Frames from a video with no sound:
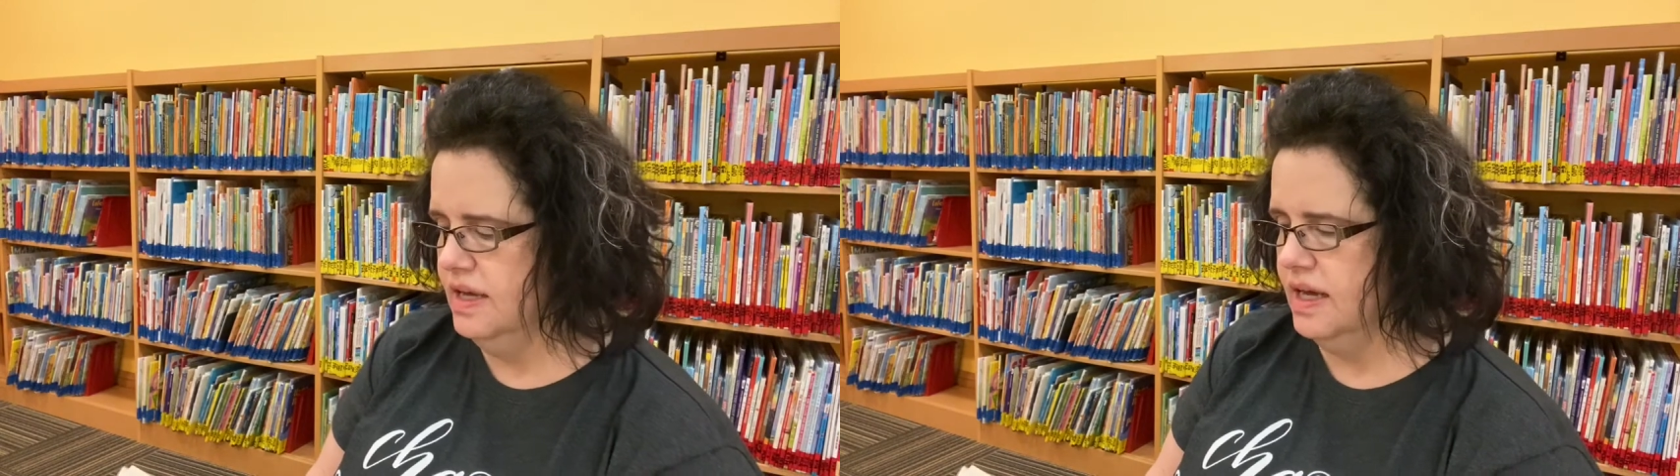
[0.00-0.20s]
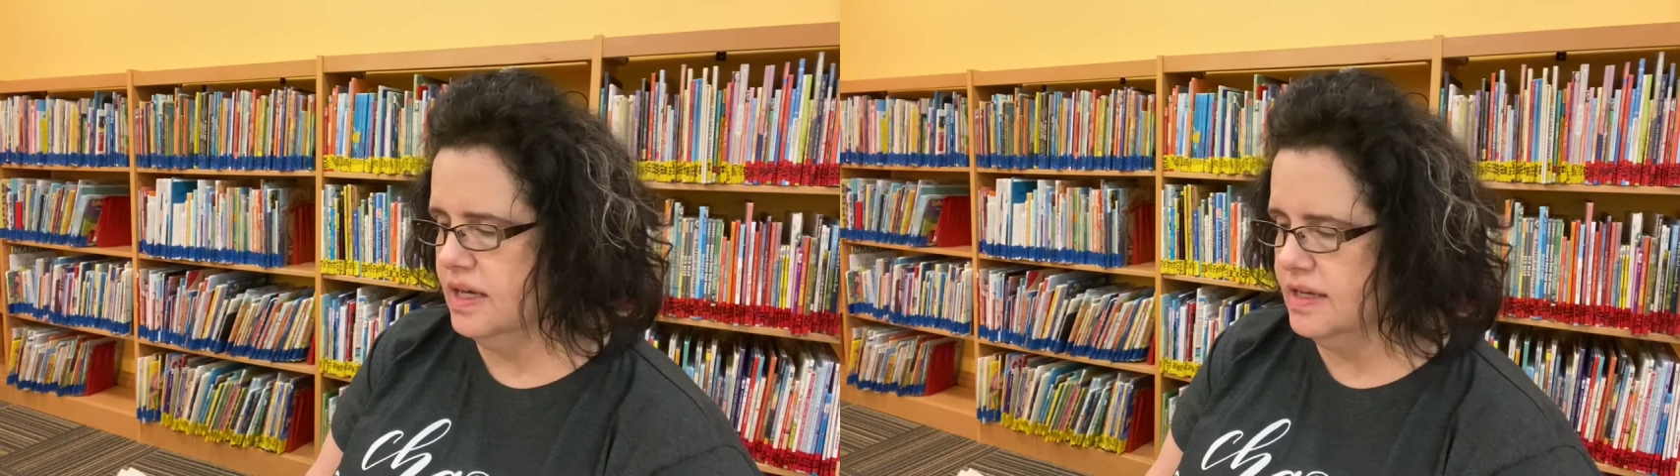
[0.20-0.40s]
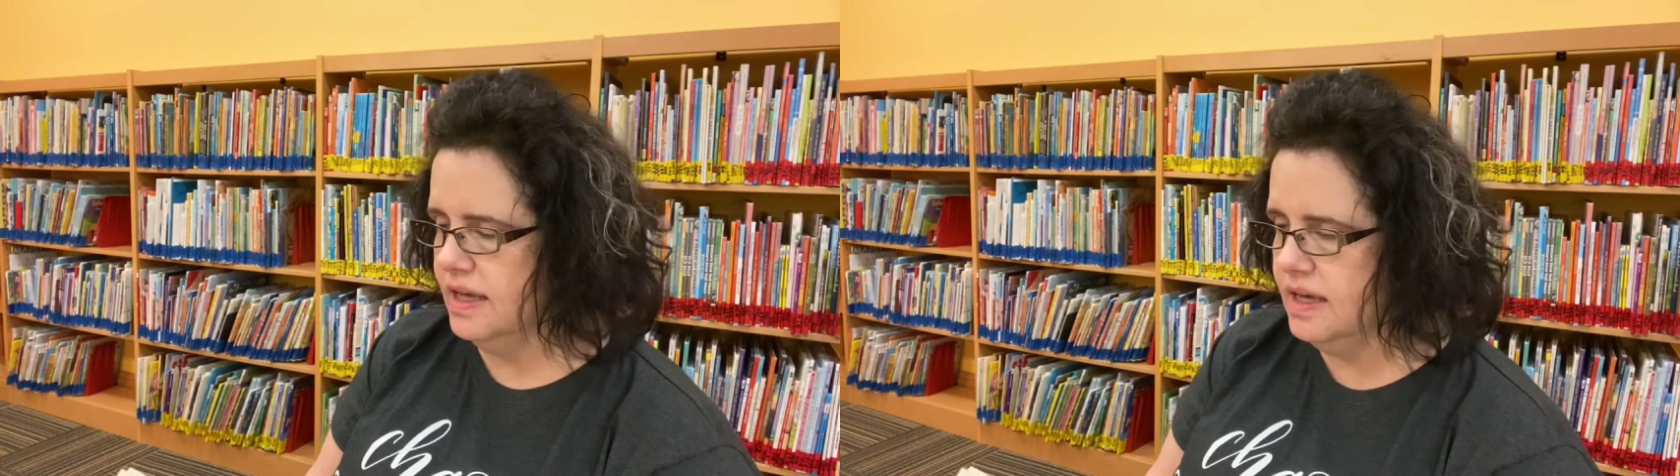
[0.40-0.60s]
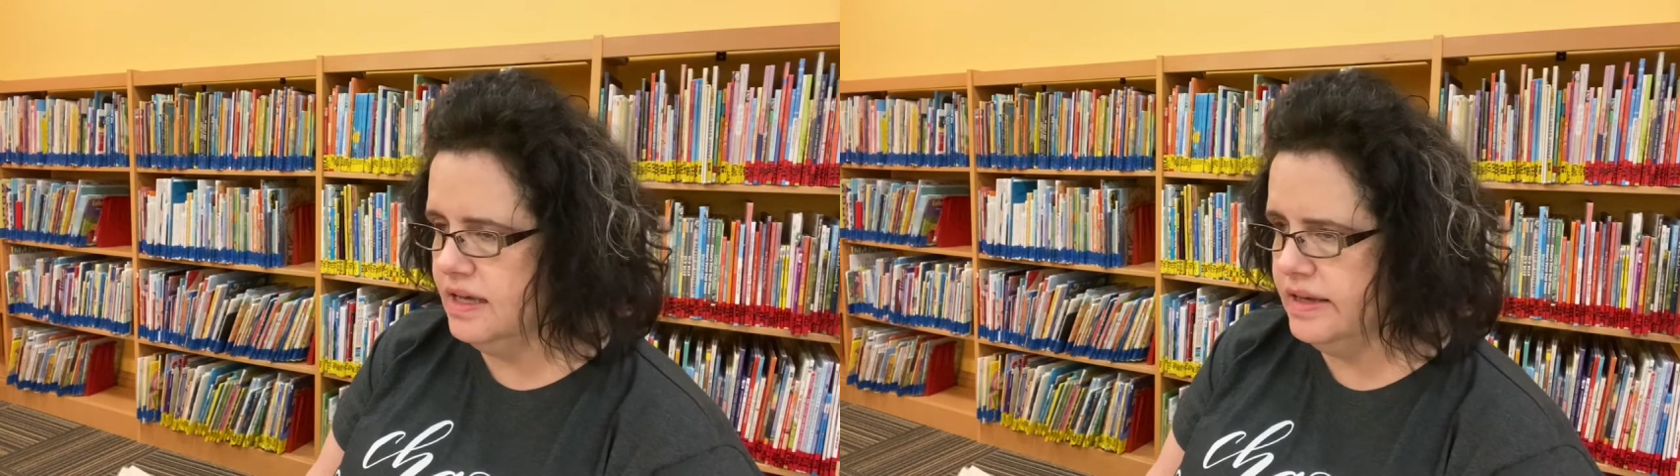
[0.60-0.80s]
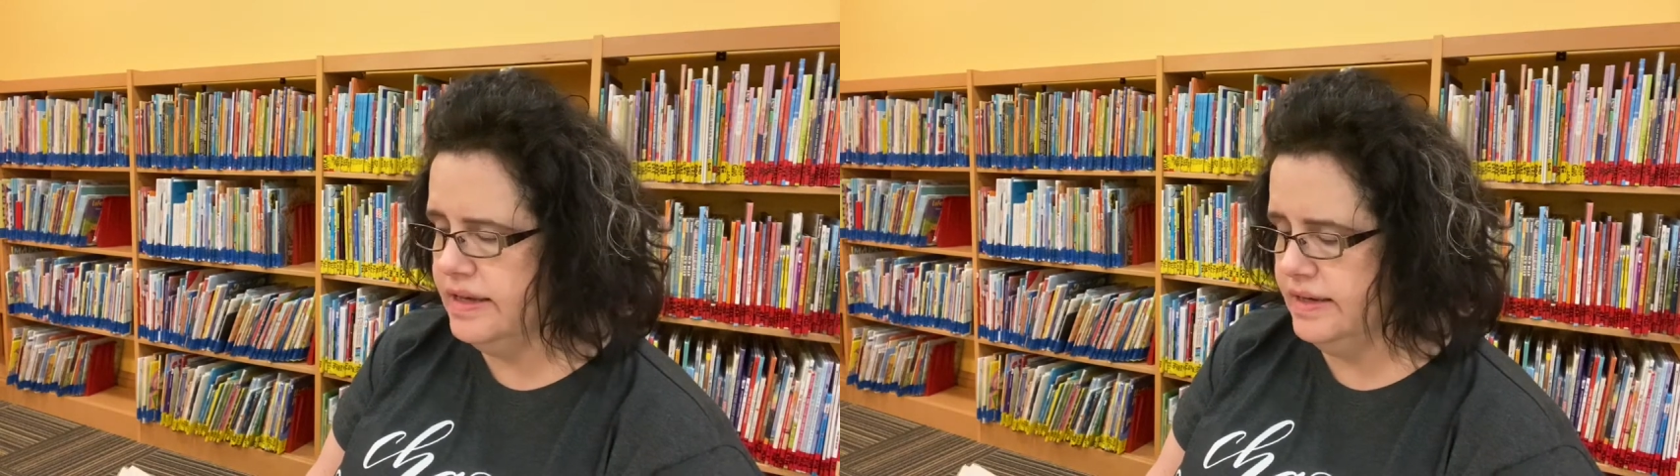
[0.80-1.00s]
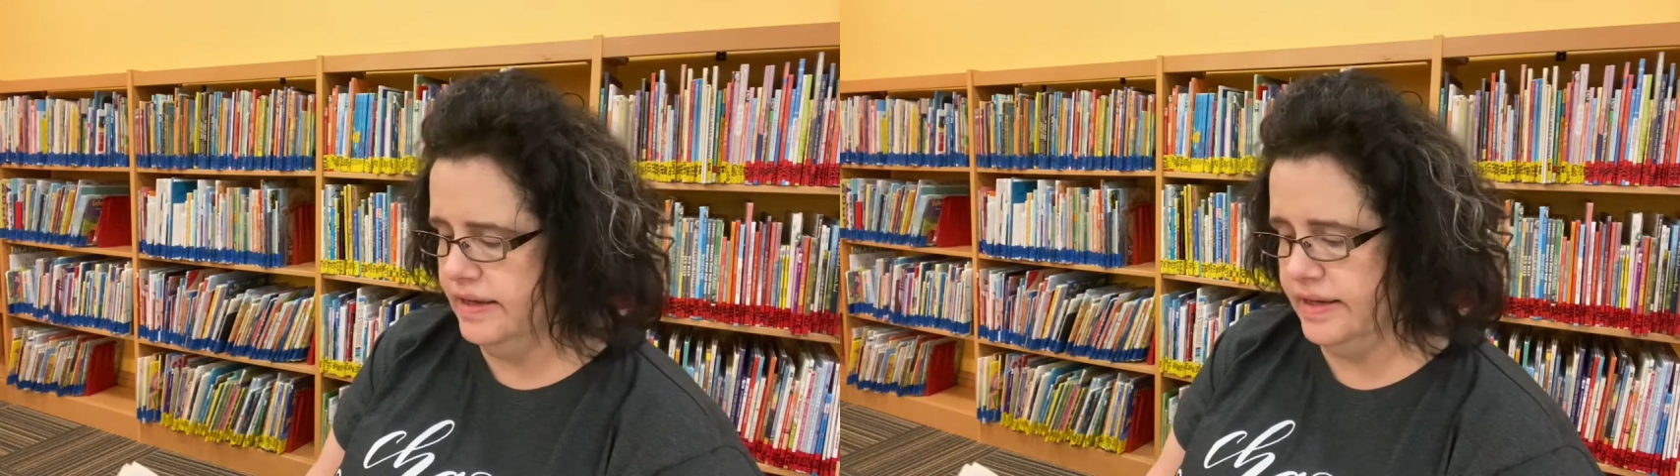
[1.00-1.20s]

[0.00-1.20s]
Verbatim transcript: again and